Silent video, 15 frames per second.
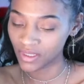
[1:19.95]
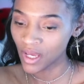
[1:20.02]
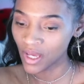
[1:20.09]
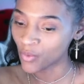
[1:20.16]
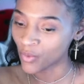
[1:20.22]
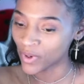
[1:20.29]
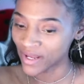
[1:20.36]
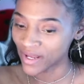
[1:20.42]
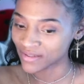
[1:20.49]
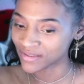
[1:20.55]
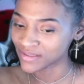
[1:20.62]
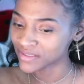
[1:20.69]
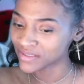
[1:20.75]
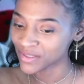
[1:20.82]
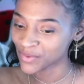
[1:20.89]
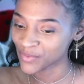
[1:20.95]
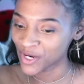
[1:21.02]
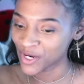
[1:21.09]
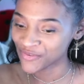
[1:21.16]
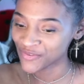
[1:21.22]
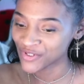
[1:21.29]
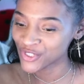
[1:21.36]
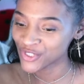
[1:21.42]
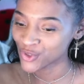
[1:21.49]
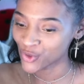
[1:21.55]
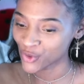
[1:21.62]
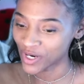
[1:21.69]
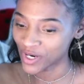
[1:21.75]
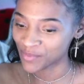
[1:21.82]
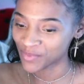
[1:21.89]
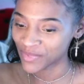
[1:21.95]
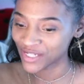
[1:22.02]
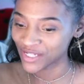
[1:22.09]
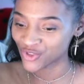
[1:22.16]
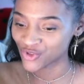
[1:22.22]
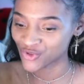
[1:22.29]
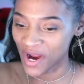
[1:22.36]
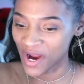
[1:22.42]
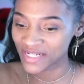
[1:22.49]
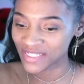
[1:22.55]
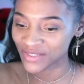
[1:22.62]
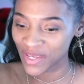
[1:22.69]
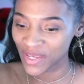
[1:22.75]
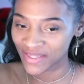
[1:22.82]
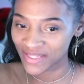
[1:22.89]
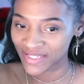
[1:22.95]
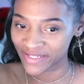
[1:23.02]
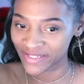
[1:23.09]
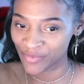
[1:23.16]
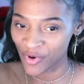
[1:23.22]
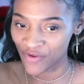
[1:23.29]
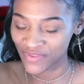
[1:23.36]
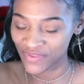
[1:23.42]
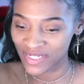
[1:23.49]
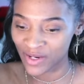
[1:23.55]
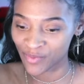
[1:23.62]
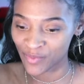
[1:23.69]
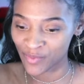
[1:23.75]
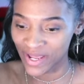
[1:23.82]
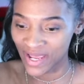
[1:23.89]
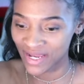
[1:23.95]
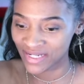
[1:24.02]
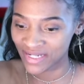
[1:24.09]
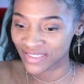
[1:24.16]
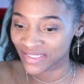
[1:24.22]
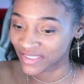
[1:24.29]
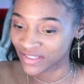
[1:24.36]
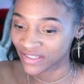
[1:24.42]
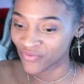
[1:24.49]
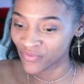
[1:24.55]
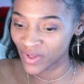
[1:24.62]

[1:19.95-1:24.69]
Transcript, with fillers: What else? I'm not even sure. I'm like trying to make this up off the top of my head because this, is,